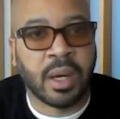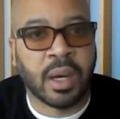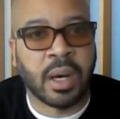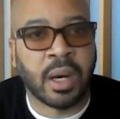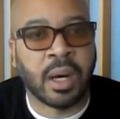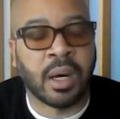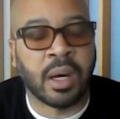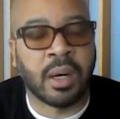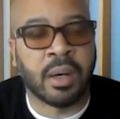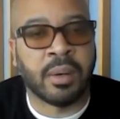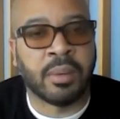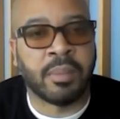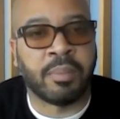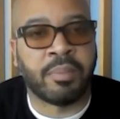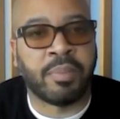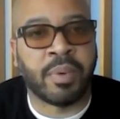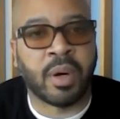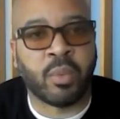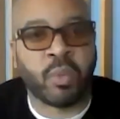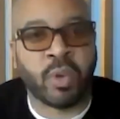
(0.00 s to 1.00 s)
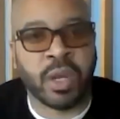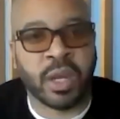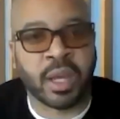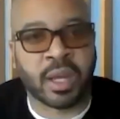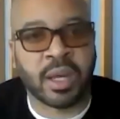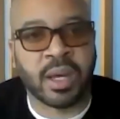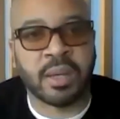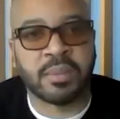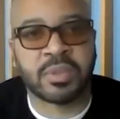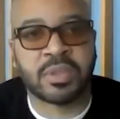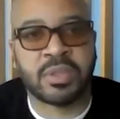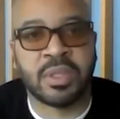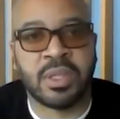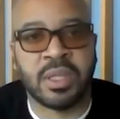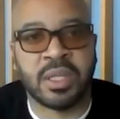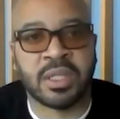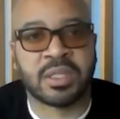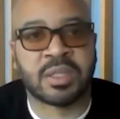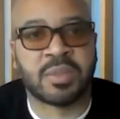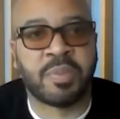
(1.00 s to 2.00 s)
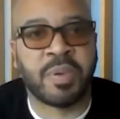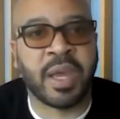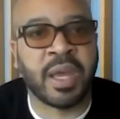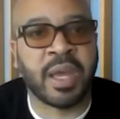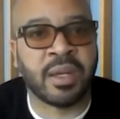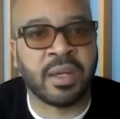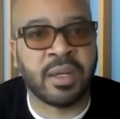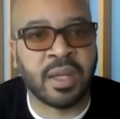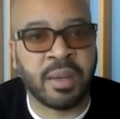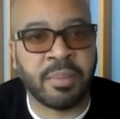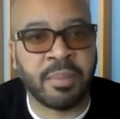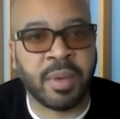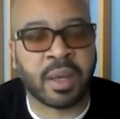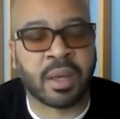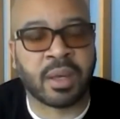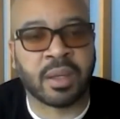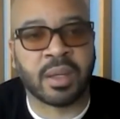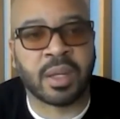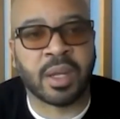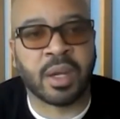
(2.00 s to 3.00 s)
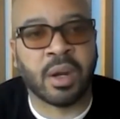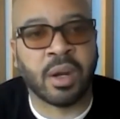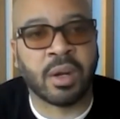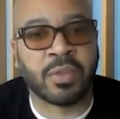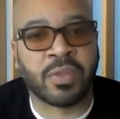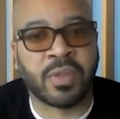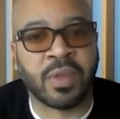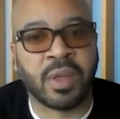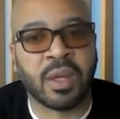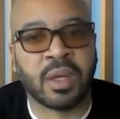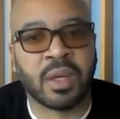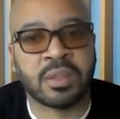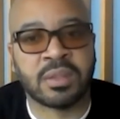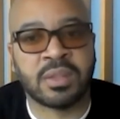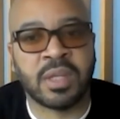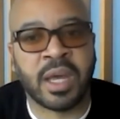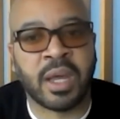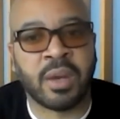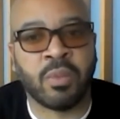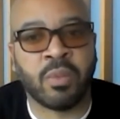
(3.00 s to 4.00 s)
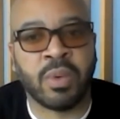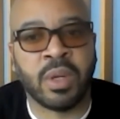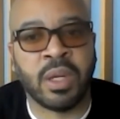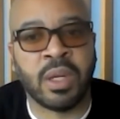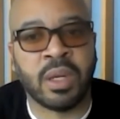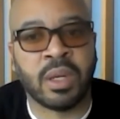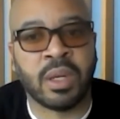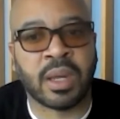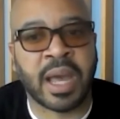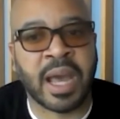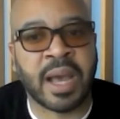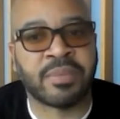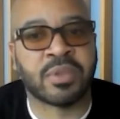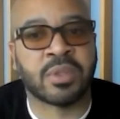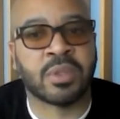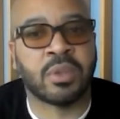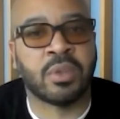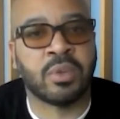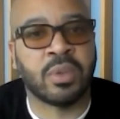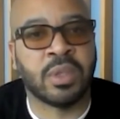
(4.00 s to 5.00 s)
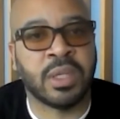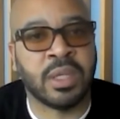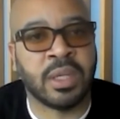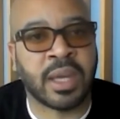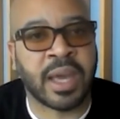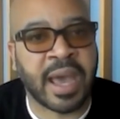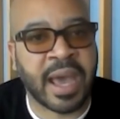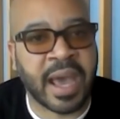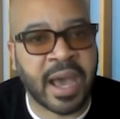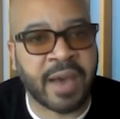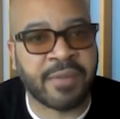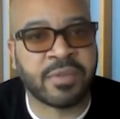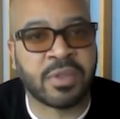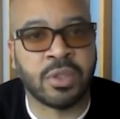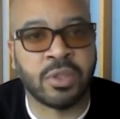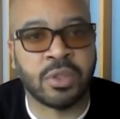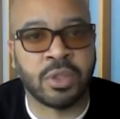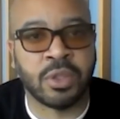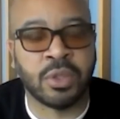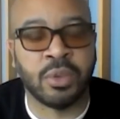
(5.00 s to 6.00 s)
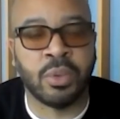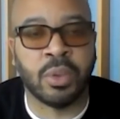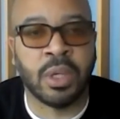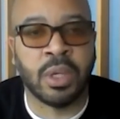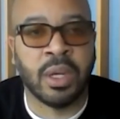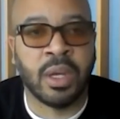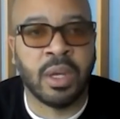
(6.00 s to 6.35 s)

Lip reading: But when it comes to this pandemic, there are things that we absolutely have to do,